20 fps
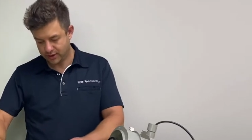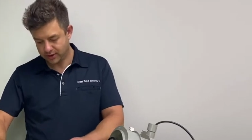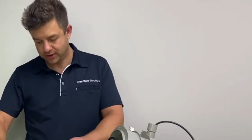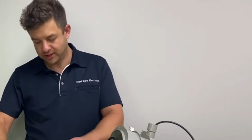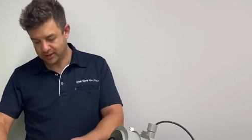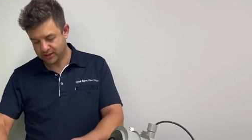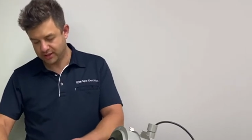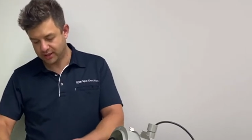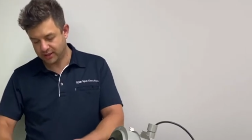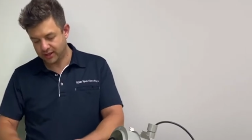
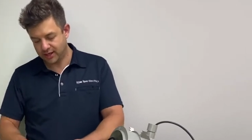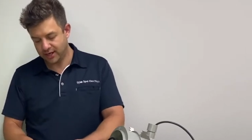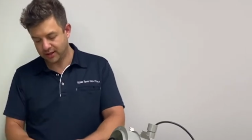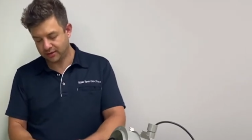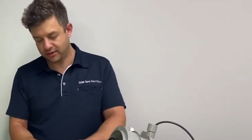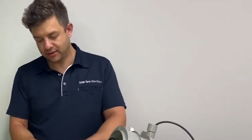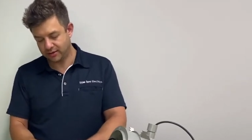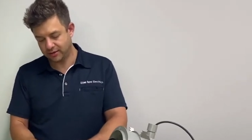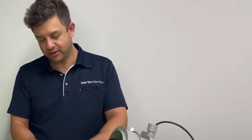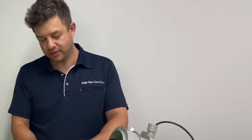
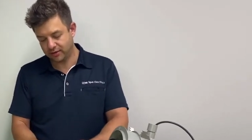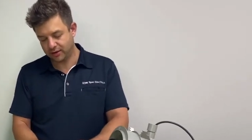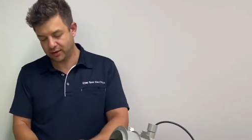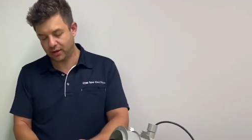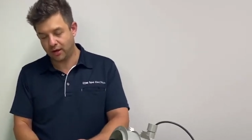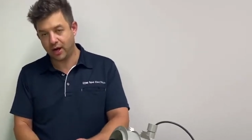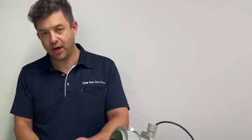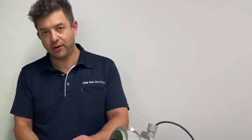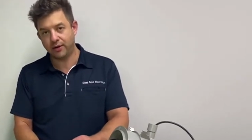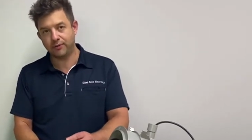disconnect the
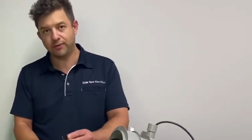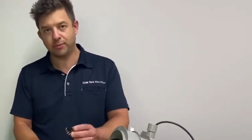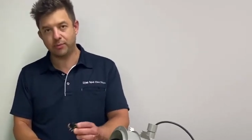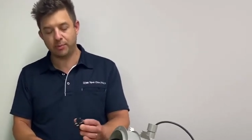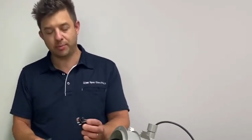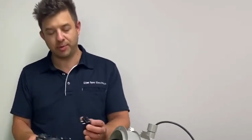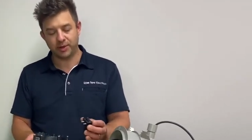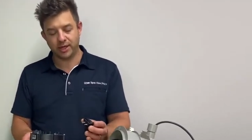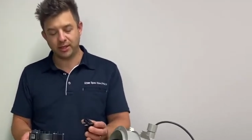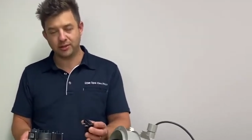light from
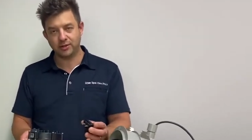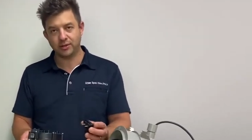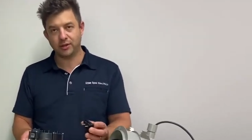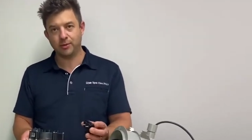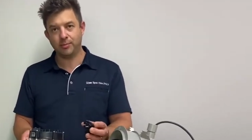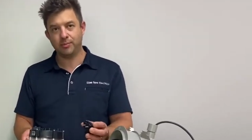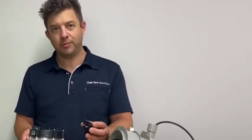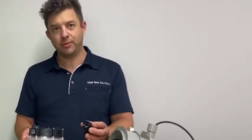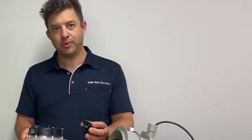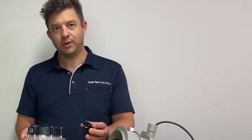the plug
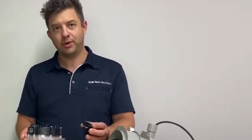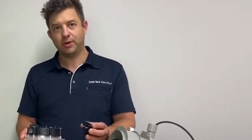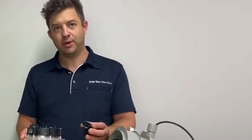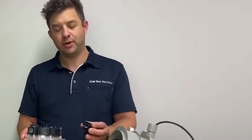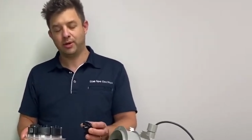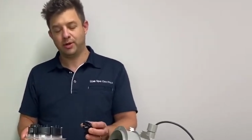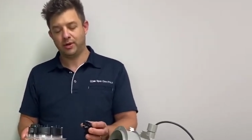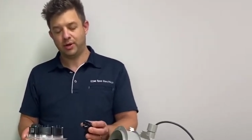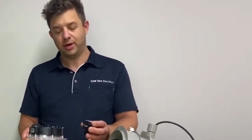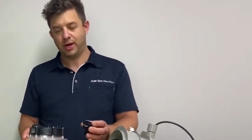top
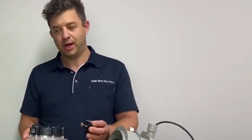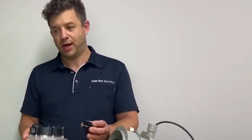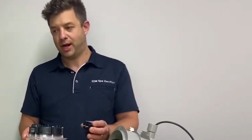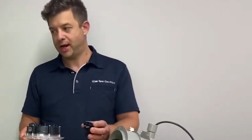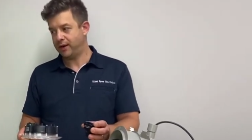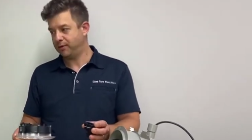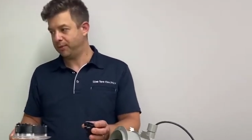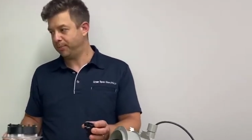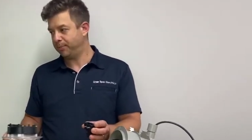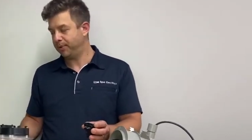
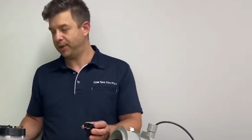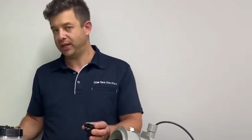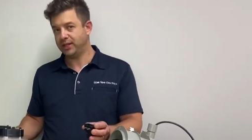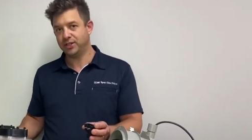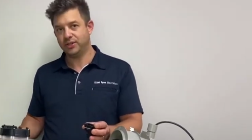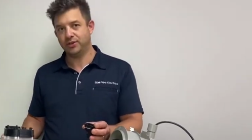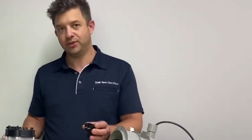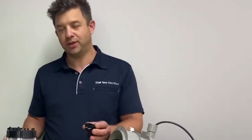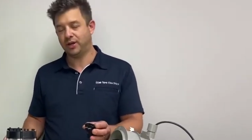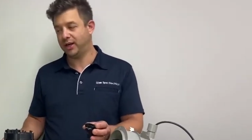and
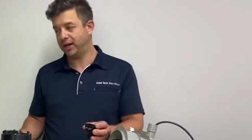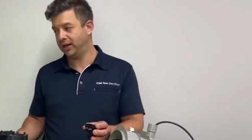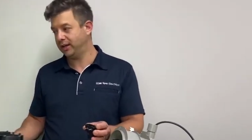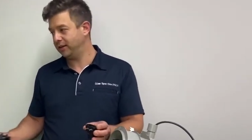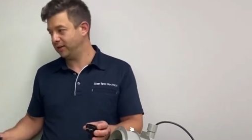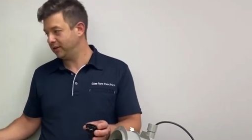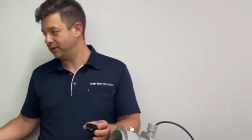replace your light.